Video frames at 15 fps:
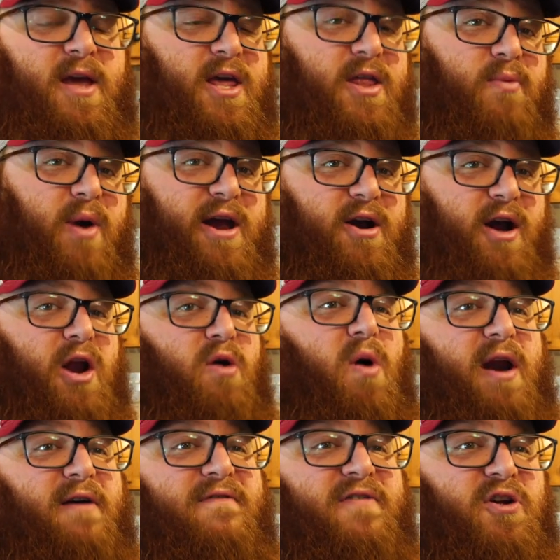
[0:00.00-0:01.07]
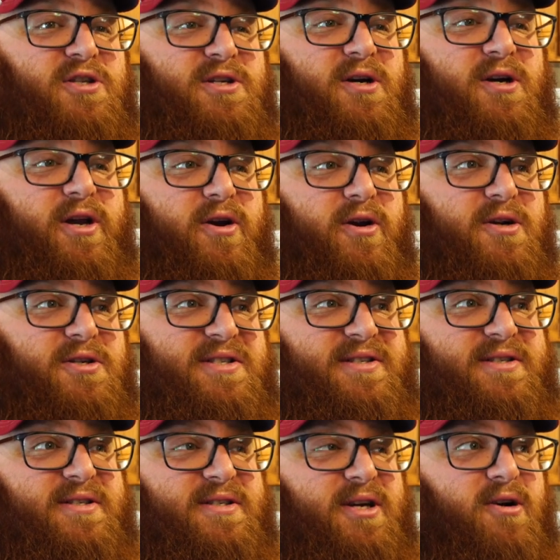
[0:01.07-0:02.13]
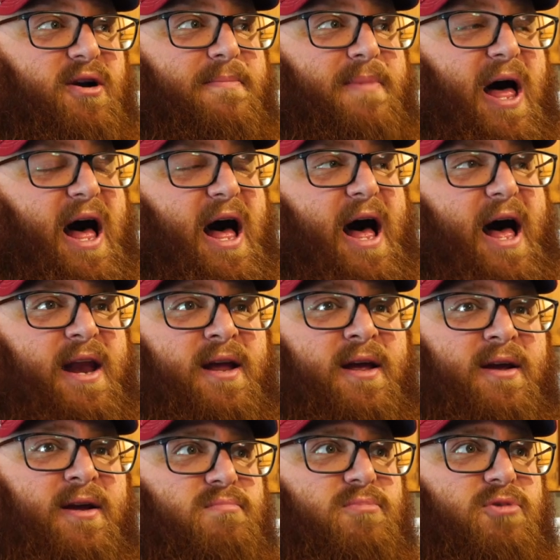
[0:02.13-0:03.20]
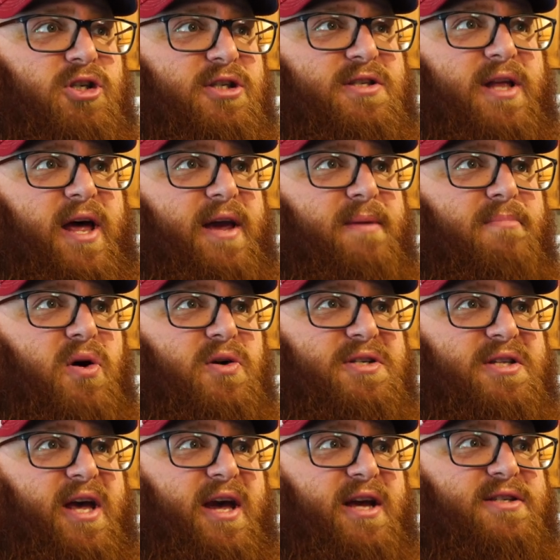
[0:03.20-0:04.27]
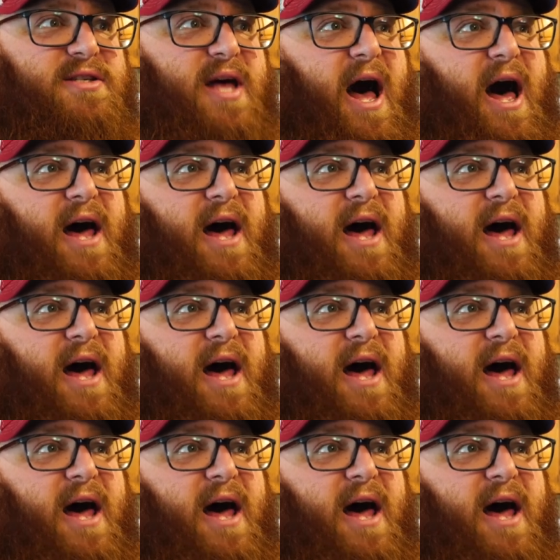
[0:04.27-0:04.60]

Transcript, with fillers: Either way, you're gonna wanna filter your syrup hot. Just like most things, the